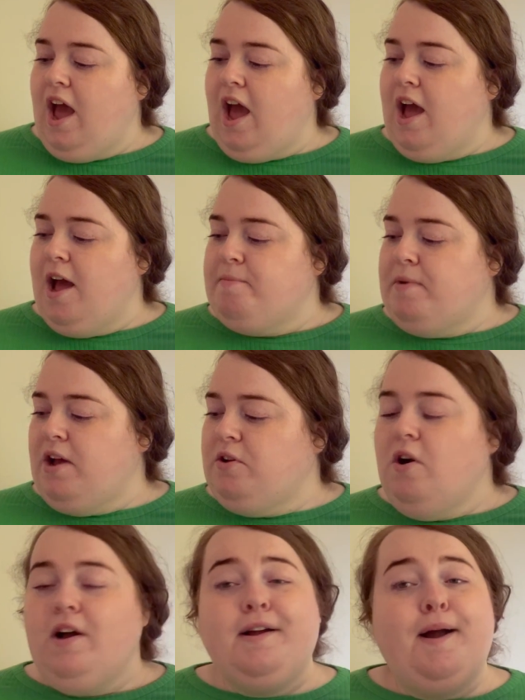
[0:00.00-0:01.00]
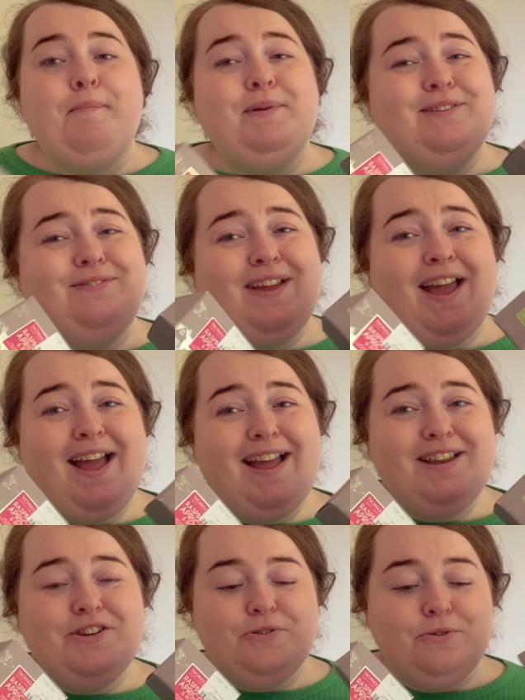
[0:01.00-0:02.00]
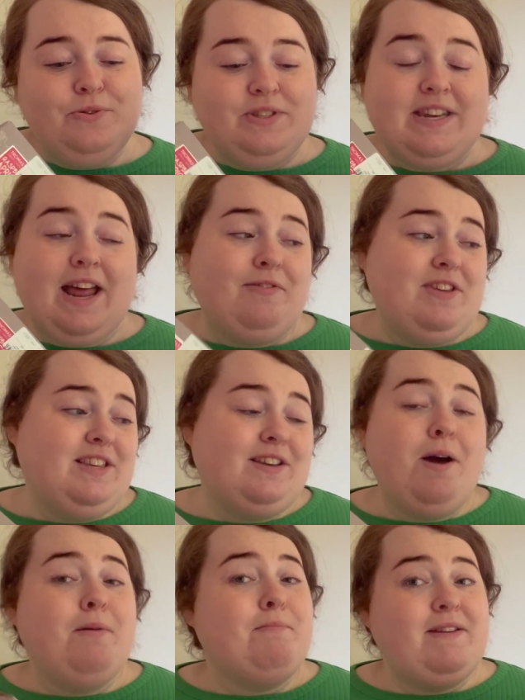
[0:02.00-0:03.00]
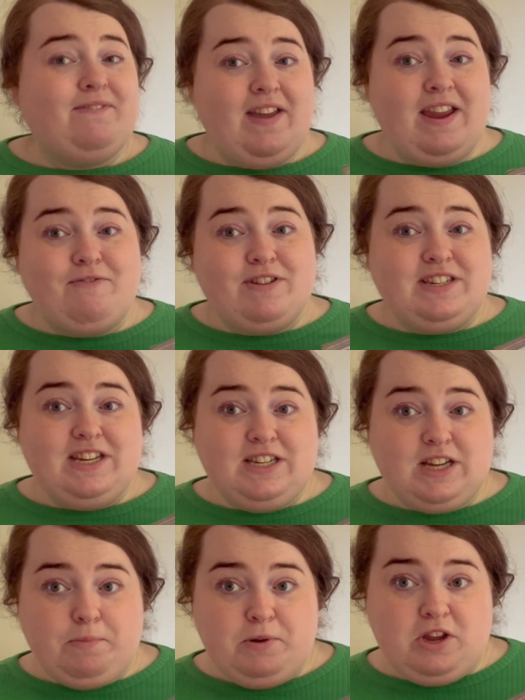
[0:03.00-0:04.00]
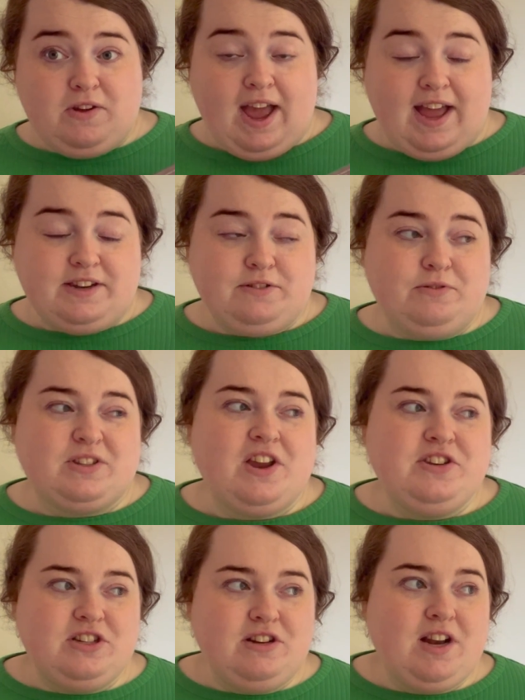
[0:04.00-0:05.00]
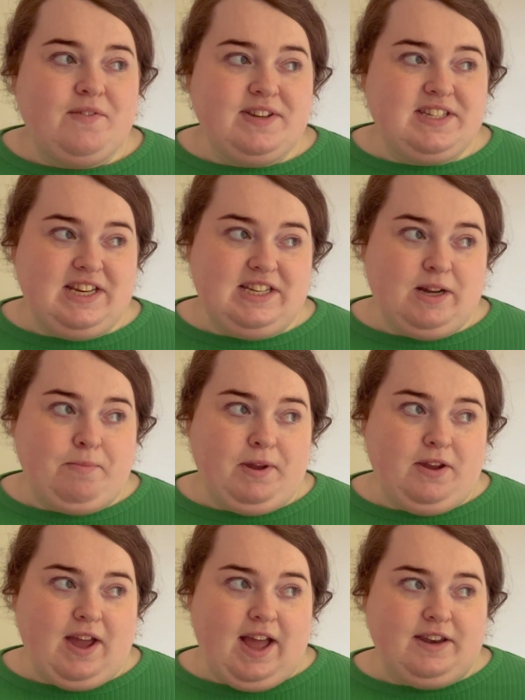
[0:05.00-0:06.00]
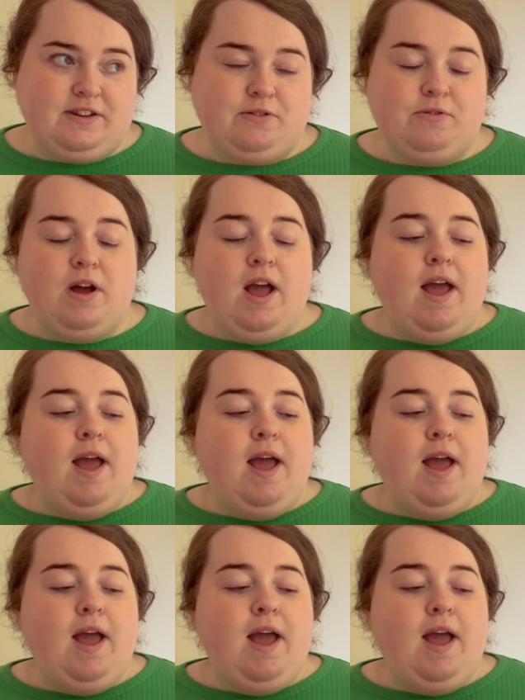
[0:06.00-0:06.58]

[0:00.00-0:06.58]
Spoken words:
I got a couple of candles. Now, these aren't my favourite DW candles. I do love a DW candle.